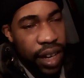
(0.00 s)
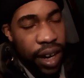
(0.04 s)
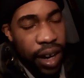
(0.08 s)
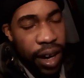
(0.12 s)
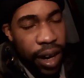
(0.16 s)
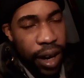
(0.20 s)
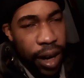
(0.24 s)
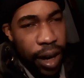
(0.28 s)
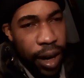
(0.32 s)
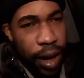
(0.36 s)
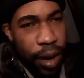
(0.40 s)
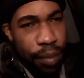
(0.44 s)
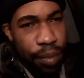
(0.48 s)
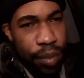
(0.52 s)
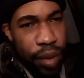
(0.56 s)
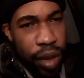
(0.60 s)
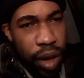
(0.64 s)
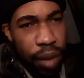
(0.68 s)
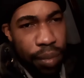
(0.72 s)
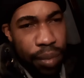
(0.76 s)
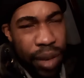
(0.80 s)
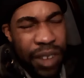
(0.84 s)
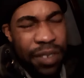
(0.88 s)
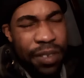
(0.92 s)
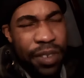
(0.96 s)
Um,
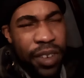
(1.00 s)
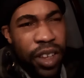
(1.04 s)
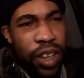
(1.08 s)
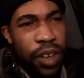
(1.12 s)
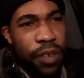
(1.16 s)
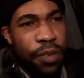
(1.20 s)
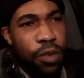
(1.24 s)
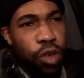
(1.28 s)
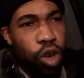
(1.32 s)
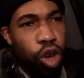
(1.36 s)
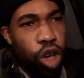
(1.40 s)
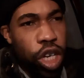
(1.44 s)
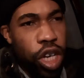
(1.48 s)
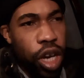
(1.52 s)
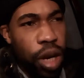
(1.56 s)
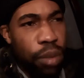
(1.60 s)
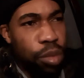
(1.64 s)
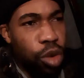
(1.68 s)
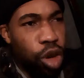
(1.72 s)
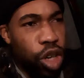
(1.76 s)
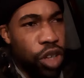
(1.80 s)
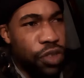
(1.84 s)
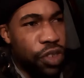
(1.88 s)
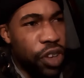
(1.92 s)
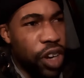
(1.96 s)
the midfielder for Young
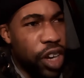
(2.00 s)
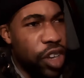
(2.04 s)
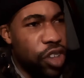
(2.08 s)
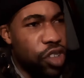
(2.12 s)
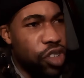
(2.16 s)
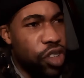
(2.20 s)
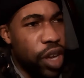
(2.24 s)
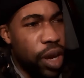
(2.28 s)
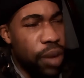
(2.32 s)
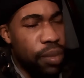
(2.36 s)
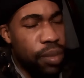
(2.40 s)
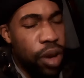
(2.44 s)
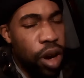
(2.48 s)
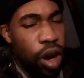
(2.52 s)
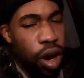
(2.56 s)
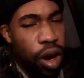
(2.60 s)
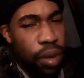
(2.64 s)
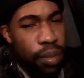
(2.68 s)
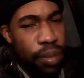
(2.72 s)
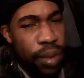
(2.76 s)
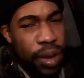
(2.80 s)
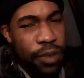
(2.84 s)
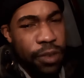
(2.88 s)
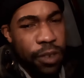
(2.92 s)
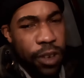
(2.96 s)
Boys, forgot his name. Uh,
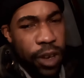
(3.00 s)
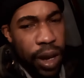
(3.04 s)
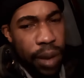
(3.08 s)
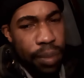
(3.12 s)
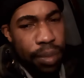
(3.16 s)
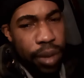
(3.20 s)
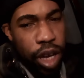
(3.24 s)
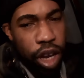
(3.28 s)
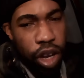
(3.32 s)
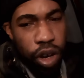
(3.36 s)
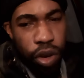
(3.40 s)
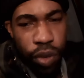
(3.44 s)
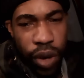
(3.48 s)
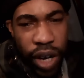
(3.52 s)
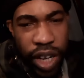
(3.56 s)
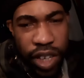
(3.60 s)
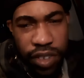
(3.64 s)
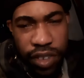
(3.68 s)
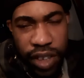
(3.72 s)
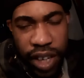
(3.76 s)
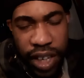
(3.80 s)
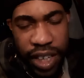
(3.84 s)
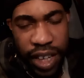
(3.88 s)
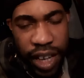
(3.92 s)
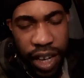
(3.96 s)
midfielder played on the right
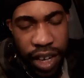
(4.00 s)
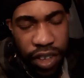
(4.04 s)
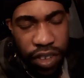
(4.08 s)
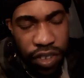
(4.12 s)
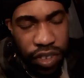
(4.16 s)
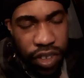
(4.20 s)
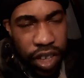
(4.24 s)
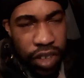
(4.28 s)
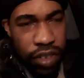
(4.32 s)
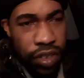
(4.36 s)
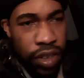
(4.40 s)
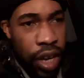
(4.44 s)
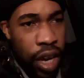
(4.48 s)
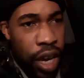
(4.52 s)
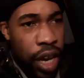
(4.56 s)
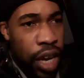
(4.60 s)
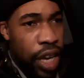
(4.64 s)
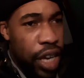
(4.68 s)
side, he had assists.